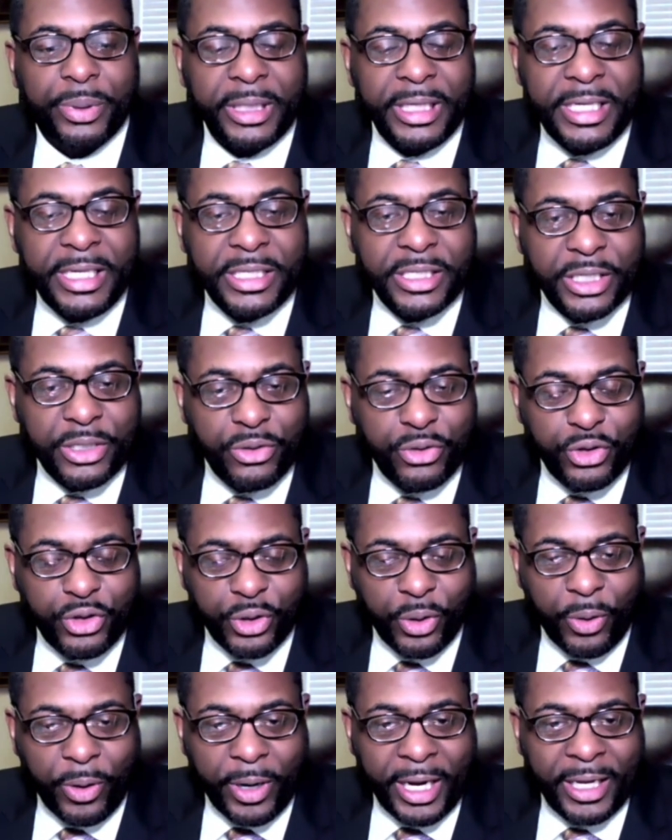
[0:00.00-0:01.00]
Please
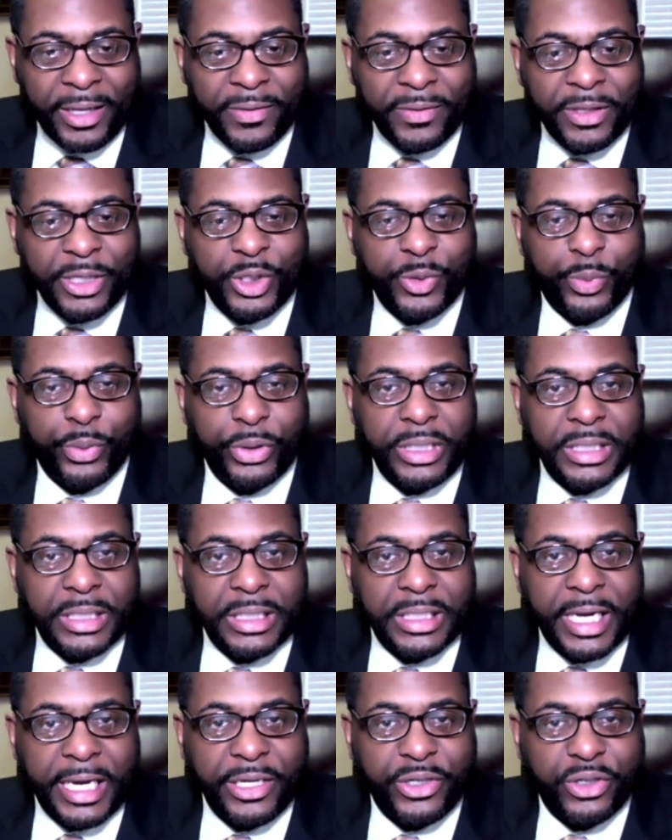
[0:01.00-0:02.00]
enjoy this
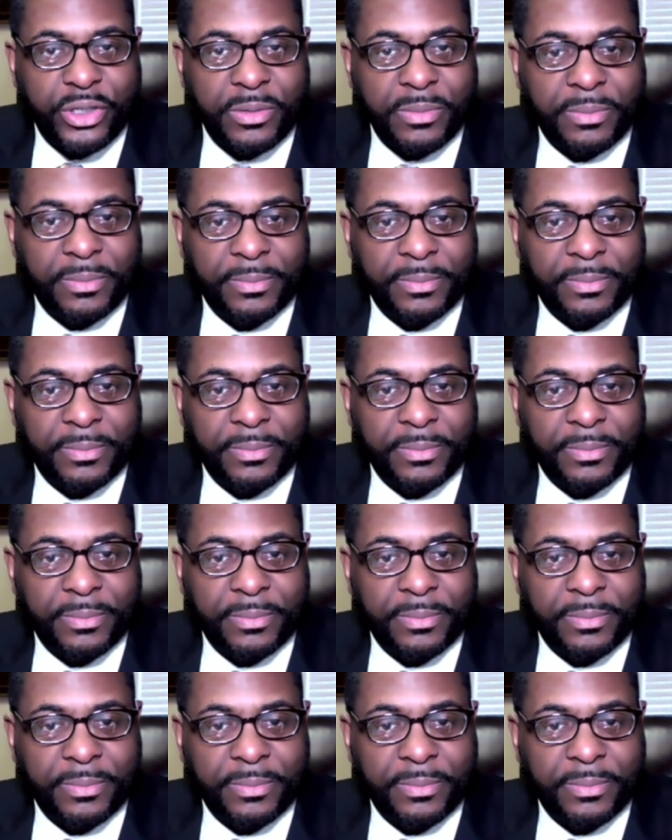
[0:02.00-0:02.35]
presentation.